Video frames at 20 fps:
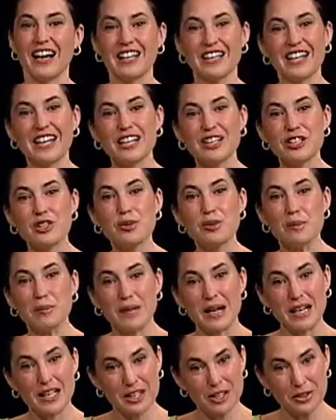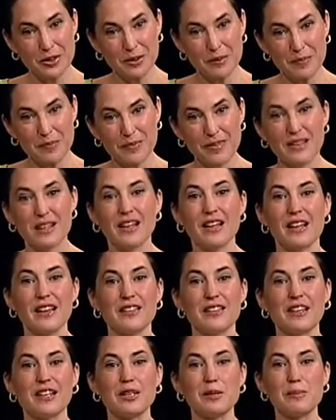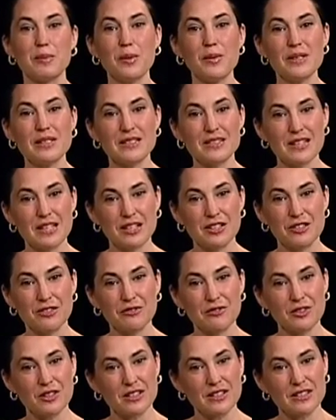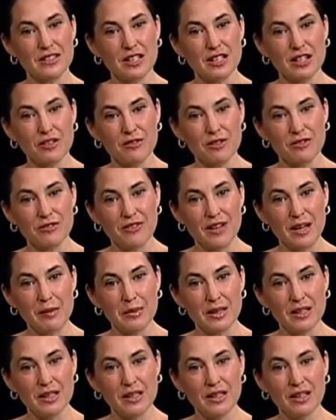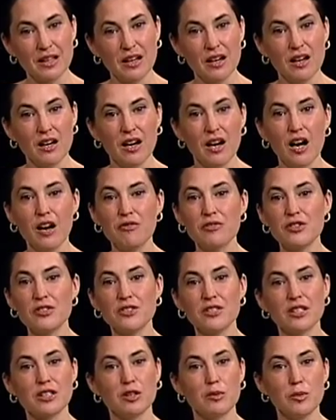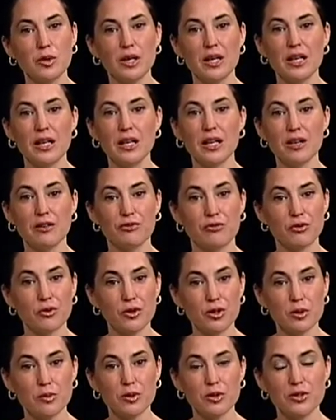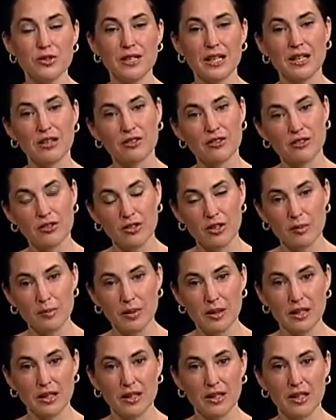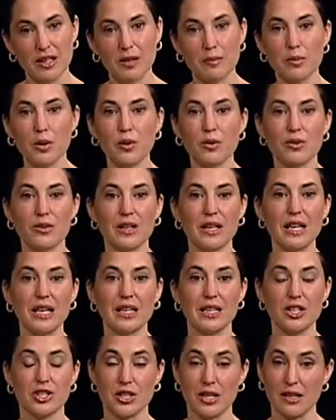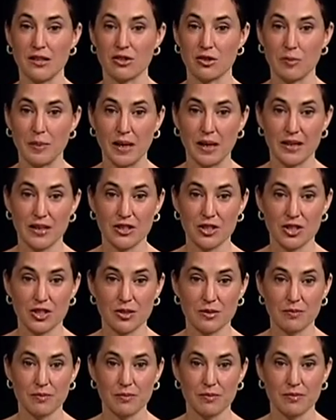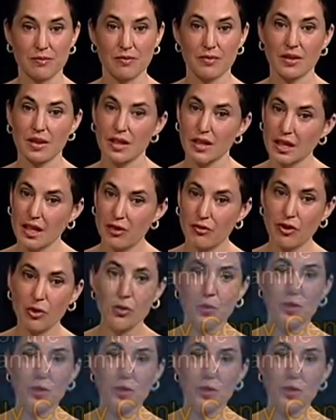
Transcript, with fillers: I'd like to remind you that the Bowen Center for the Study of the Family offers the community affordable psychotherapy in both English and Spanish. If you